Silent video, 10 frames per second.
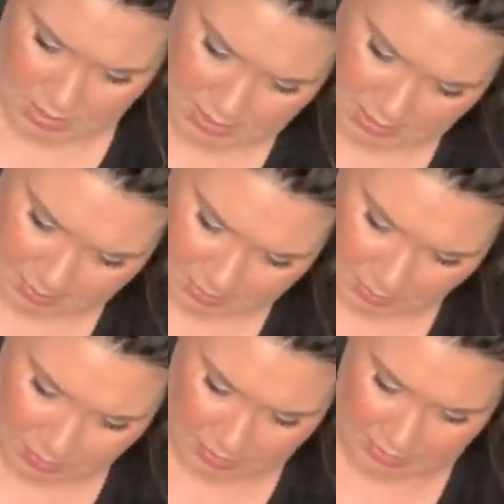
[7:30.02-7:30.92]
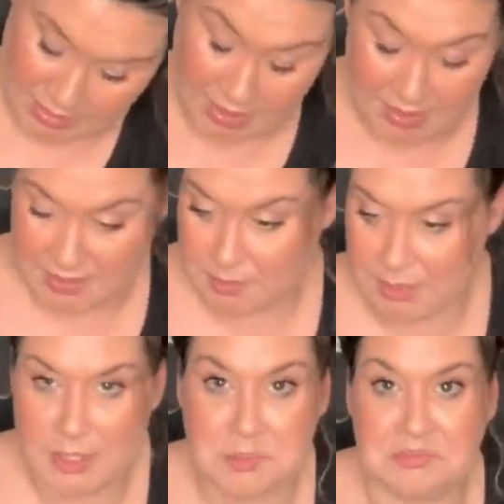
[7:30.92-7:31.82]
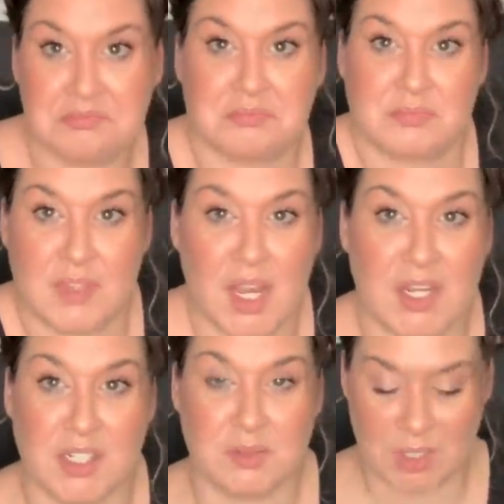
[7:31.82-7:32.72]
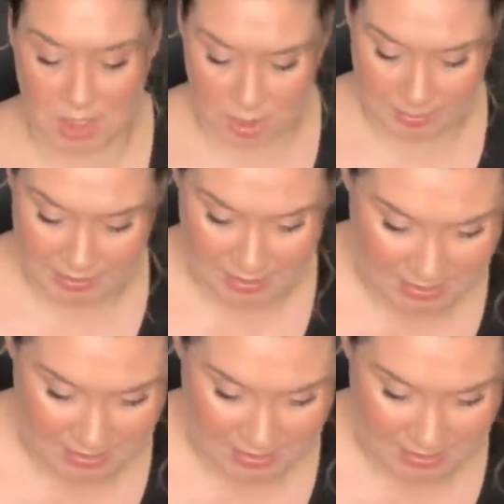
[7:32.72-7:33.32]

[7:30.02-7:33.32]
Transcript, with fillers: something really nice, but I don't know because